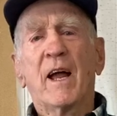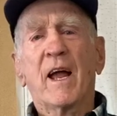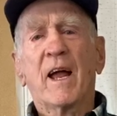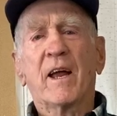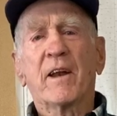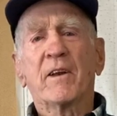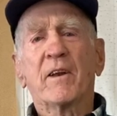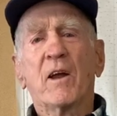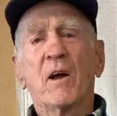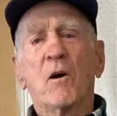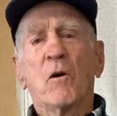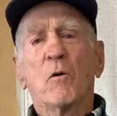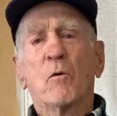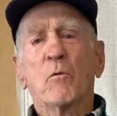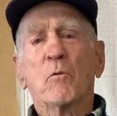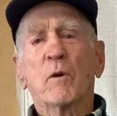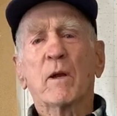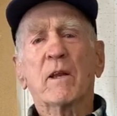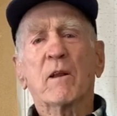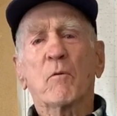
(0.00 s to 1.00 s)
And
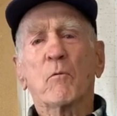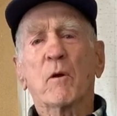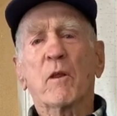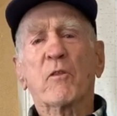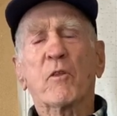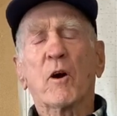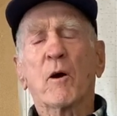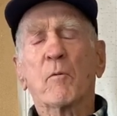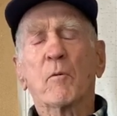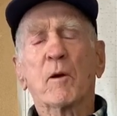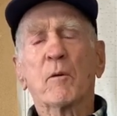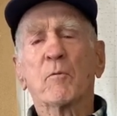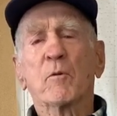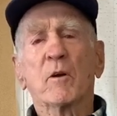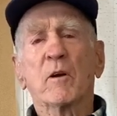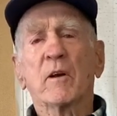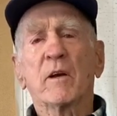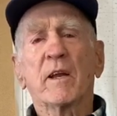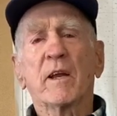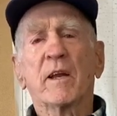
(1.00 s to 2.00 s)
we, we thought we
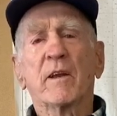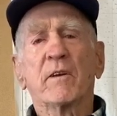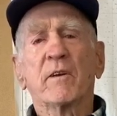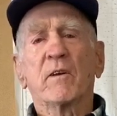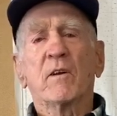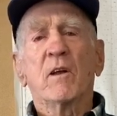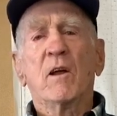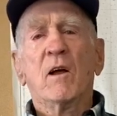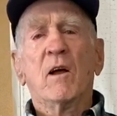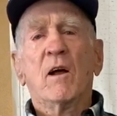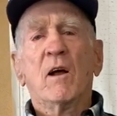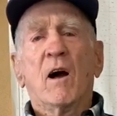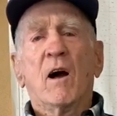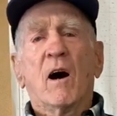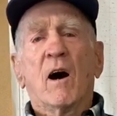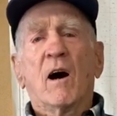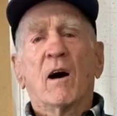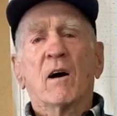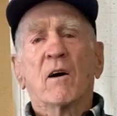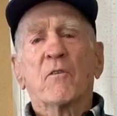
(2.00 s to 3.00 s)
were in
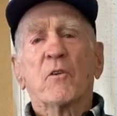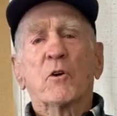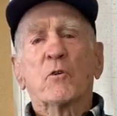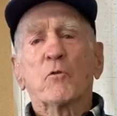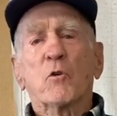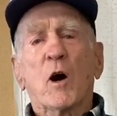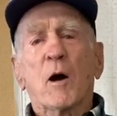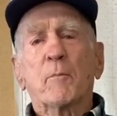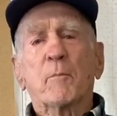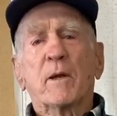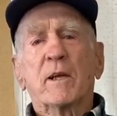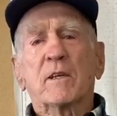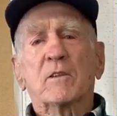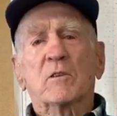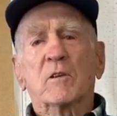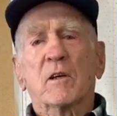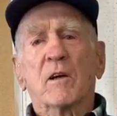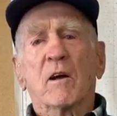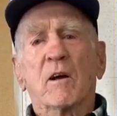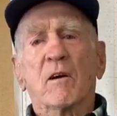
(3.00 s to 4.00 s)
uh, the tropics.
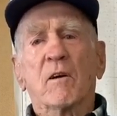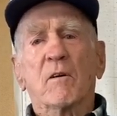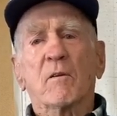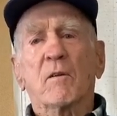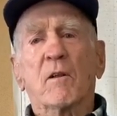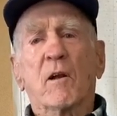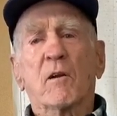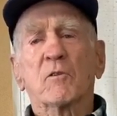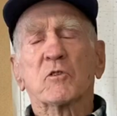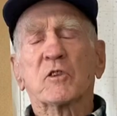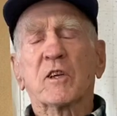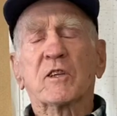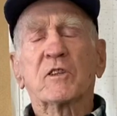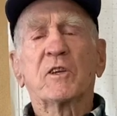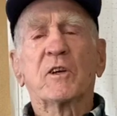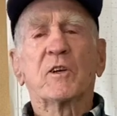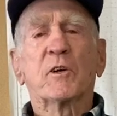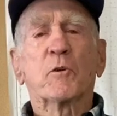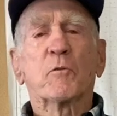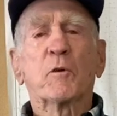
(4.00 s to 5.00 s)
Uh, they were
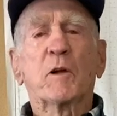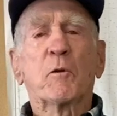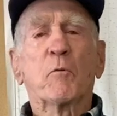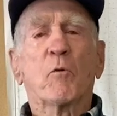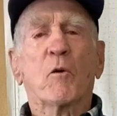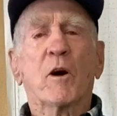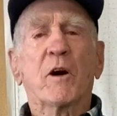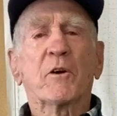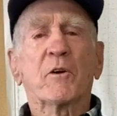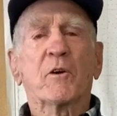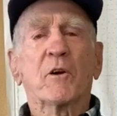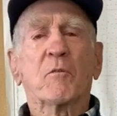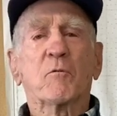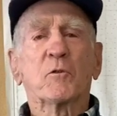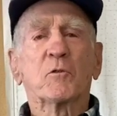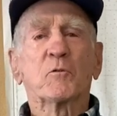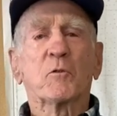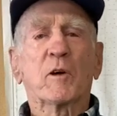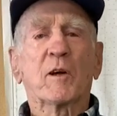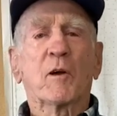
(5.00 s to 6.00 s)
60 degree water. It
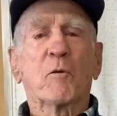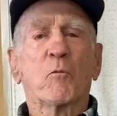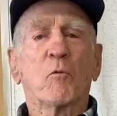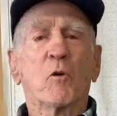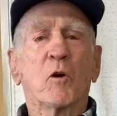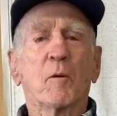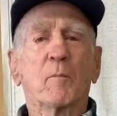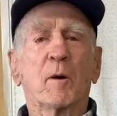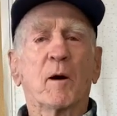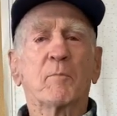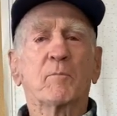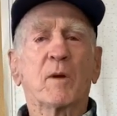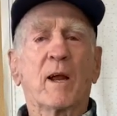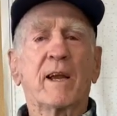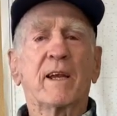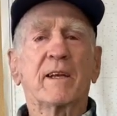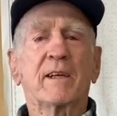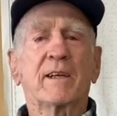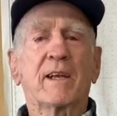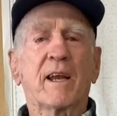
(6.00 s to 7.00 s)
was really warm, up to
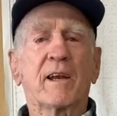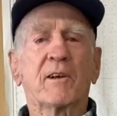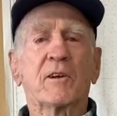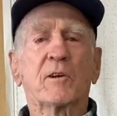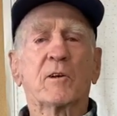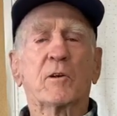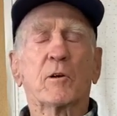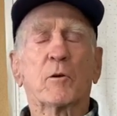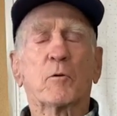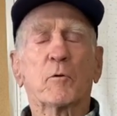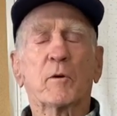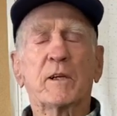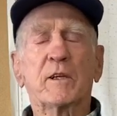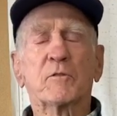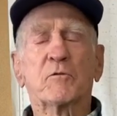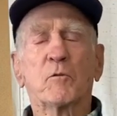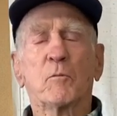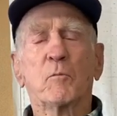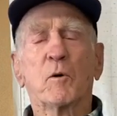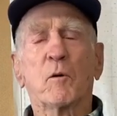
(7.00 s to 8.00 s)
8, 10
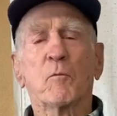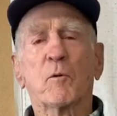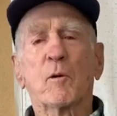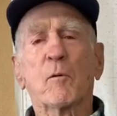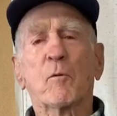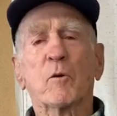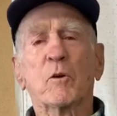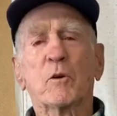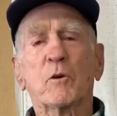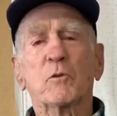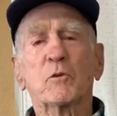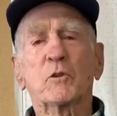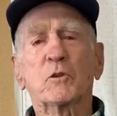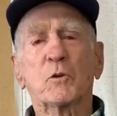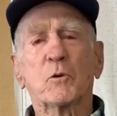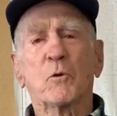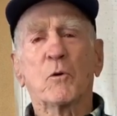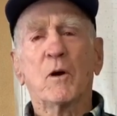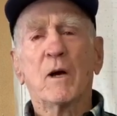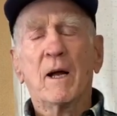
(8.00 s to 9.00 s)
degrees from what we were used
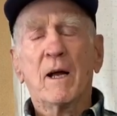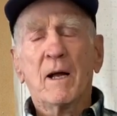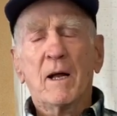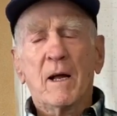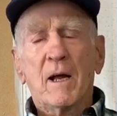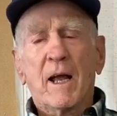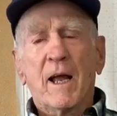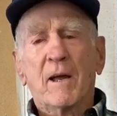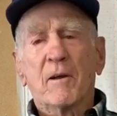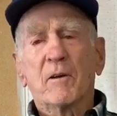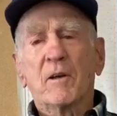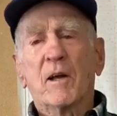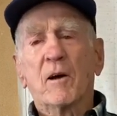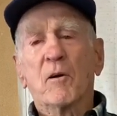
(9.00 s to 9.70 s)
to. And